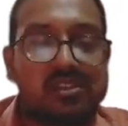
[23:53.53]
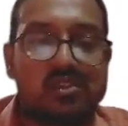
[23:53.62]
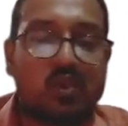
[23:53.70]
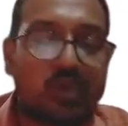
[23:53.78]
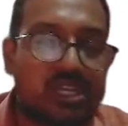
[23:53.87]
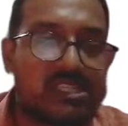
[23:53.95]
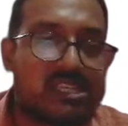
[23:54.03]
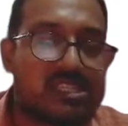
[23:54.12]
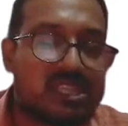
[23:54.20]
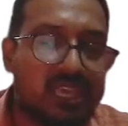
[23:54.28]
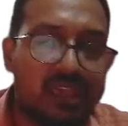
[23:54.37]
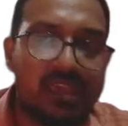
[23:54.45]
showcase
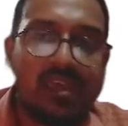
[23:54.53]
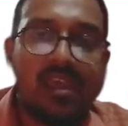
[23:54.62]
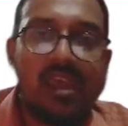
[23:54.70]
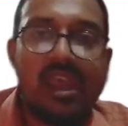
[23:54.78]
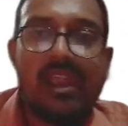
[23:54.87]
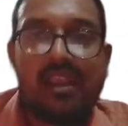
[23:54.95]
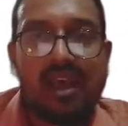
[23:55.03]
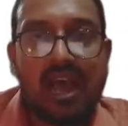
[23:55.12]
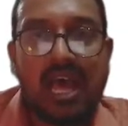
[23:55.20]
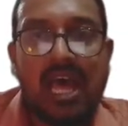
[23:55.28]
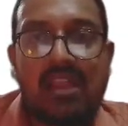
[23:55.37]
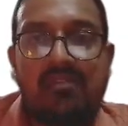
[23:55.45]
this thing, and
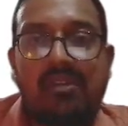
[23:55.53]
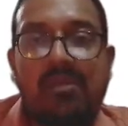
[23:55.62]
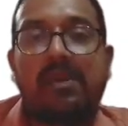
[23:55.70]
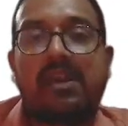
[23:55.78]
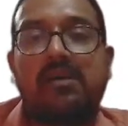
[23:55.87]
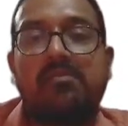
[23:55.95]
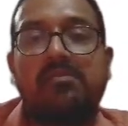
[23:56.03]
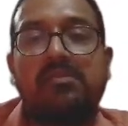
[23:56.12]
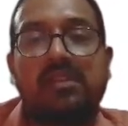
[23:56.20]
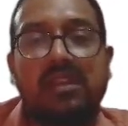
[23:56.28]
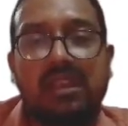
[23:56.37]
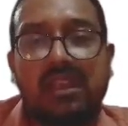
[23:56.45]
R will
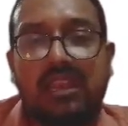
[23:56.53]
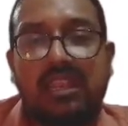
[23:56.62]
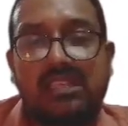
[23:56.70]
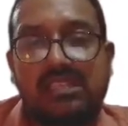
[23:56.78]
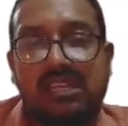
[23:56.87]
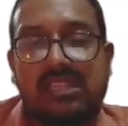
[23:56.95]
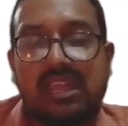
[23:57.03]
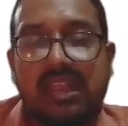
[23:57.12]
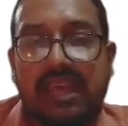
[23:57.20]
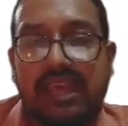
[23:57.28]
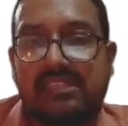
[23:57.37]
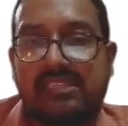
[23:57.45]
become lesser than
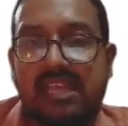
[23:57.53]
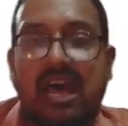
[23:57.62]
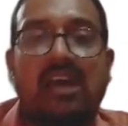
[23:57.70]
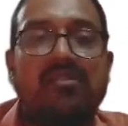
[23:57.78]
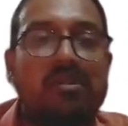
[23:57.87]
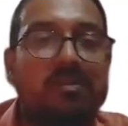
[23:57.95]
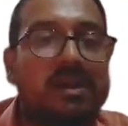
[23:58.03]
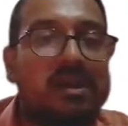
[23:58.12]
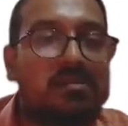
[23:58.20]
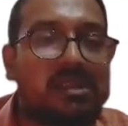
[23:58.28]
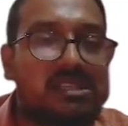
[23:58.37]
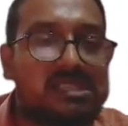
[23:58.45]
S. R will
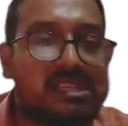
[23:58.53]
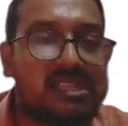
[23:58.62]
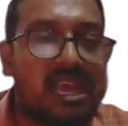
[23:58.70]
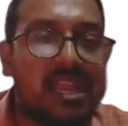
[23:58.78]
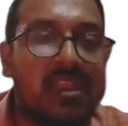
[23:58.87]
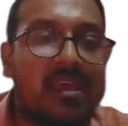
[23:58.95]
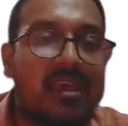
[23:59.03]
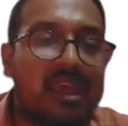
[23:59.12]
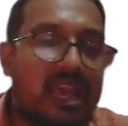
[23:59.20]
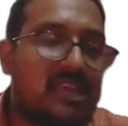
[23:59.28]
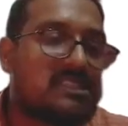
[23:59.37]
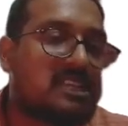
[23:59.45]
become lesser than
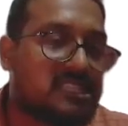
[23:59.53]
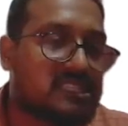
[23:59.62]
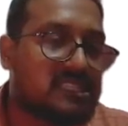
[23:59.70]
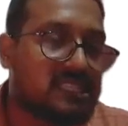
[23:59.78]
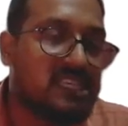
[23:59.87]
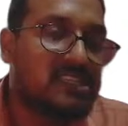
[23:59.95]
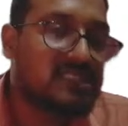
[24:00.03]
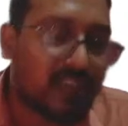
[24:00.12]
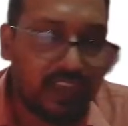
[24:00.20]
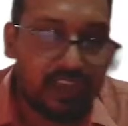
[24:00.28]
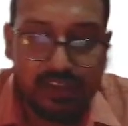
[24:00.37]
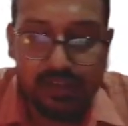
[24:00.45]
S. That is C is
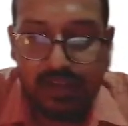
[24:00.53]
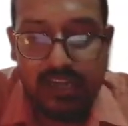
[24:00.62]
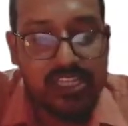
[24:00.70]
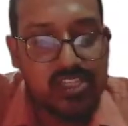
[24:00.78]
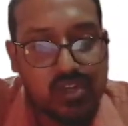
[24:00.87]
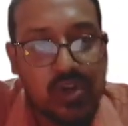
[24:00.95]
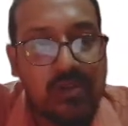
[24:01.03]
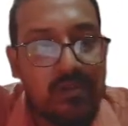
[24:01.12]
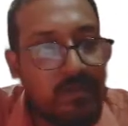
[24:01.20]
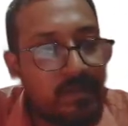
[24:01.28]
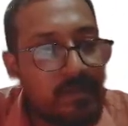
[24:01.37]
correct. Understood?